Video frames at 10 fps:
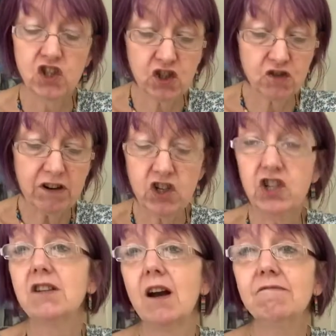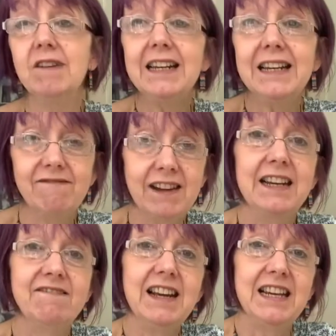crunch it up
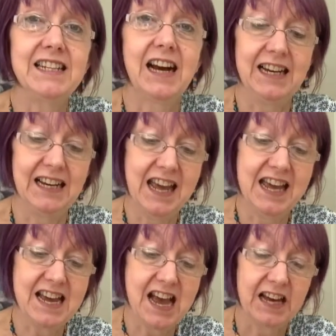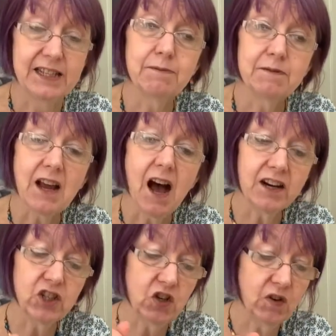really tightly, as
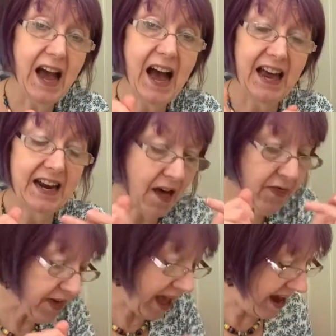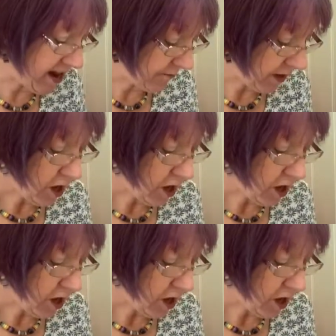hard as you can, and then